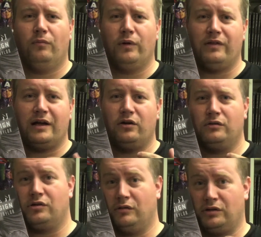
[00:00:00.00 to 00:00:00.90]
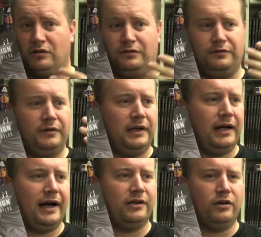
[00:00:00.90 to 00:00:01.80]
with that whole sort of,
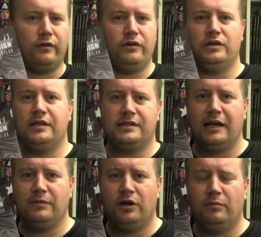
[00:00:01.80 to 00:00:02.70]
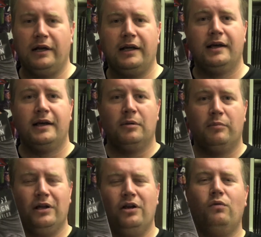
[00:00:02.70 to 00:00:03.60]
I don't know, 30s hyperbole.
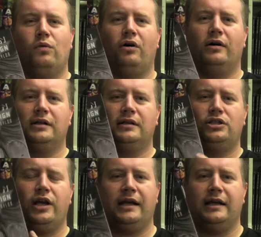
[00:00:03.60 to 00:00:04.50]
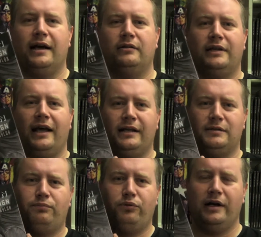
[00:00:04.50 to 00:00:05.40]
But you know what? Check it out. It's
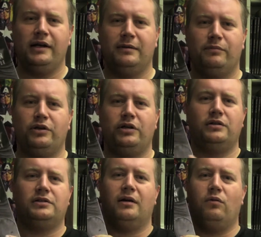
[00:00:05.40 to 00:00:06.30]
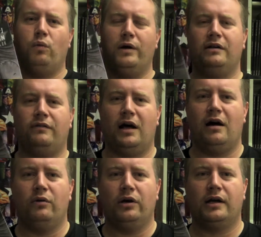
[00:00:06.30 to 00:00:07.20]
brilliantly produced, wonderful
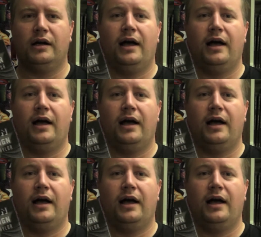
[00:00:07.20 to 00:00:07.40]
artwork,